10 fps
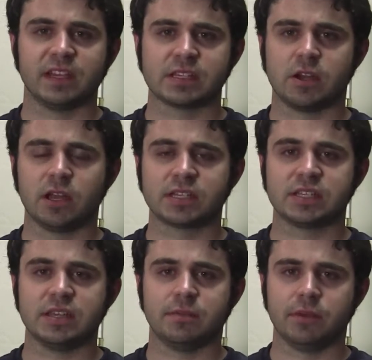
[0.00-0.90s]
is
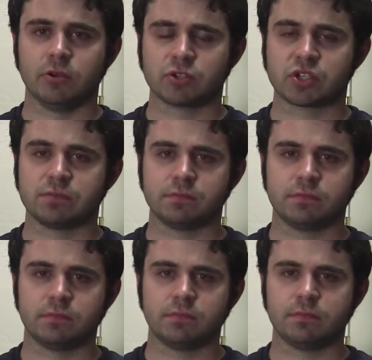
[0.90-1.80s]
honestly the most
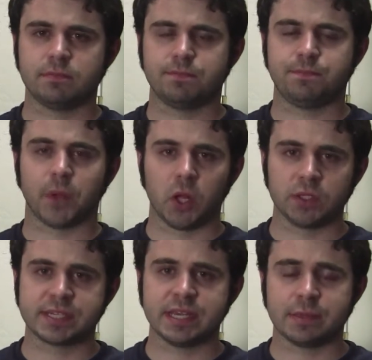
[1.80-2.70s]

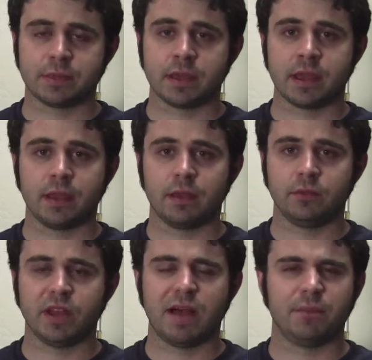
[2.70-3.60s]
ballsy thing.
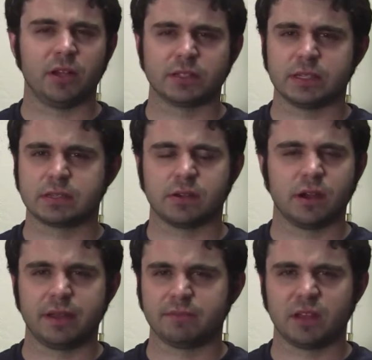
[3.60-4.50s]
Not ballsy,
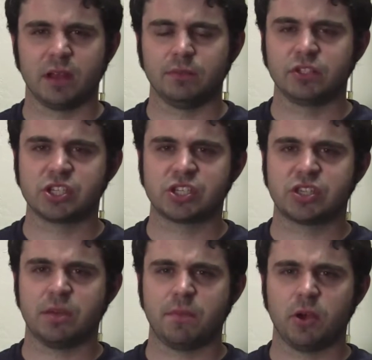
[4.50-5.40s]
sorry.
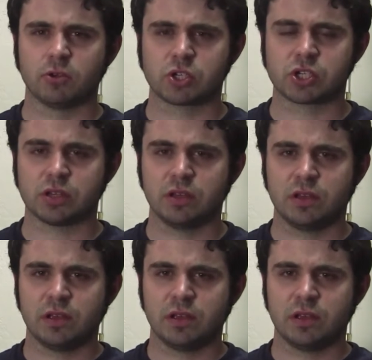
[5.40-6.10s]
Just the most,